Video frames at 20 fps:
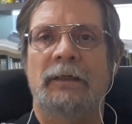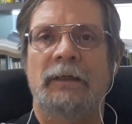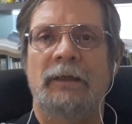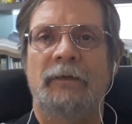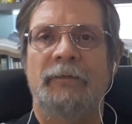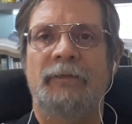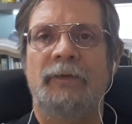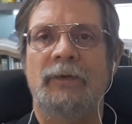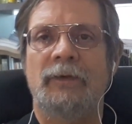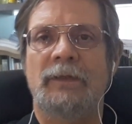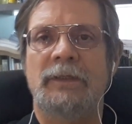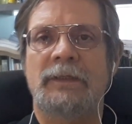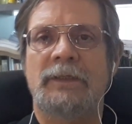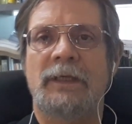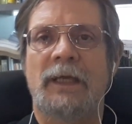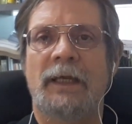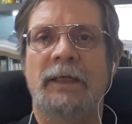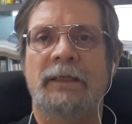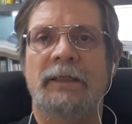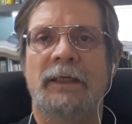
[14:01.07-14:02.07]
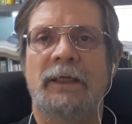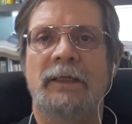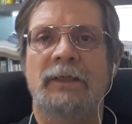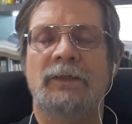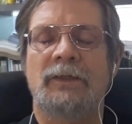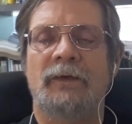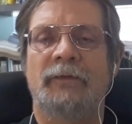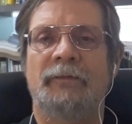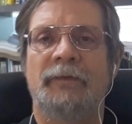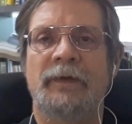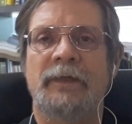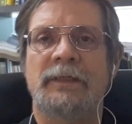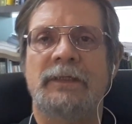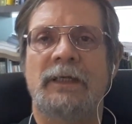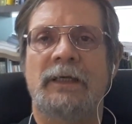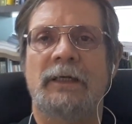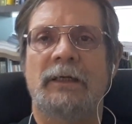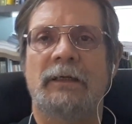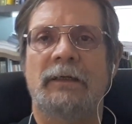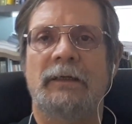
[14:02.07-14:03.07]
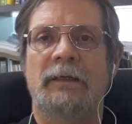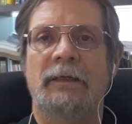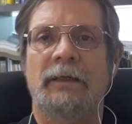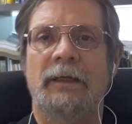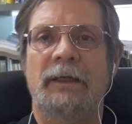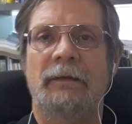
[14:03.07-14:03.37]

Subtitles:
if you decide to get your visa